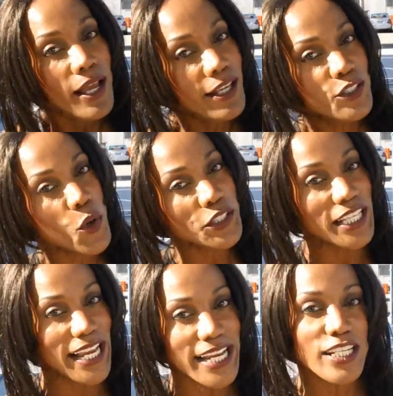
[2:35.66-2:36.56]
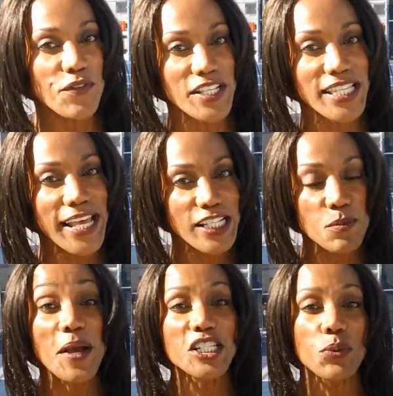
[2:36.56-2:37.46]
Toward the end of a set,
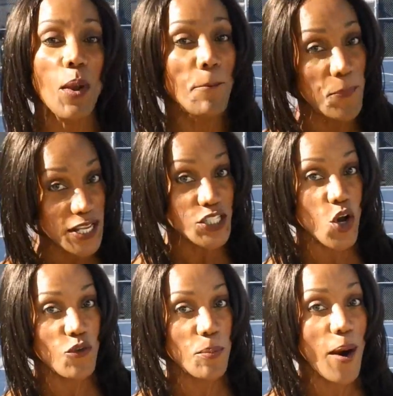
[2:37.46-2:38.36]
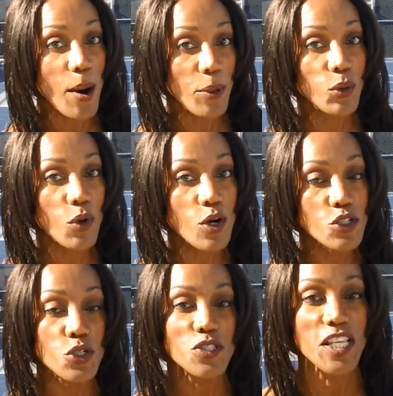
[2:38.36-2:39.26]
especially with bent over barbell rows,
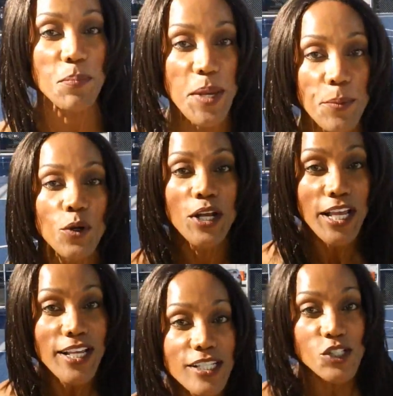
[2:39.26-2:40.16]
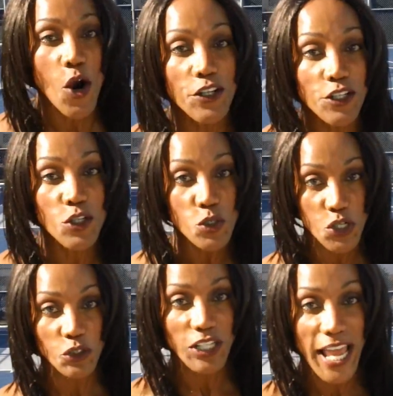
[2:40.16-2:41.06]
you'll see people starting to use
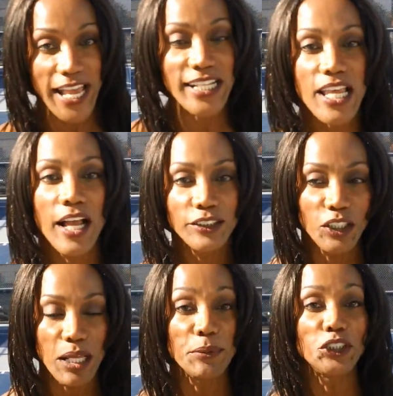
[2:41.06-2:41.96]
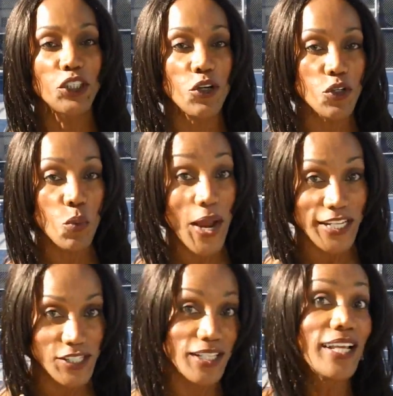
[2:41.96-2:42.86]
their legs. So let me show you a way
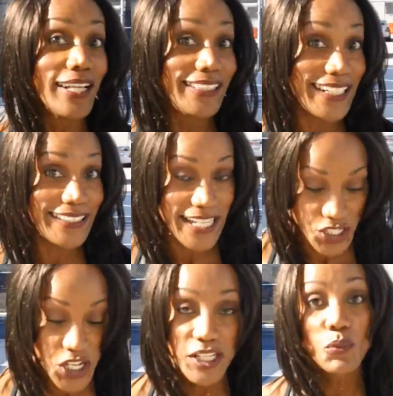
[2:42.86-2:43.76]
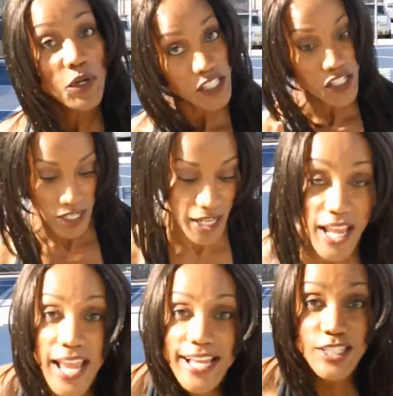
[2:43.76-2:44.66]
that they cheat, which
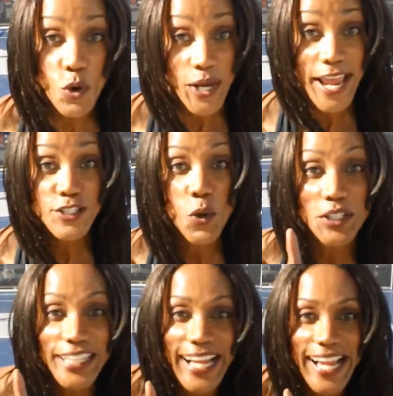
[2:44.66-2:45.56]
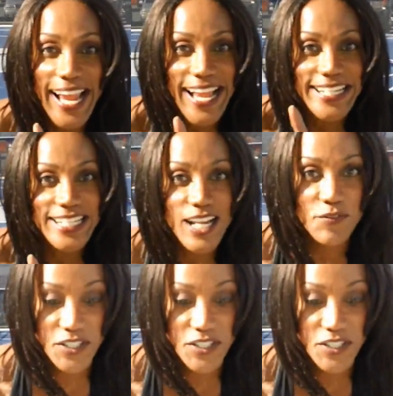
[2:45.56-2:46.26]
is okay toward the end of the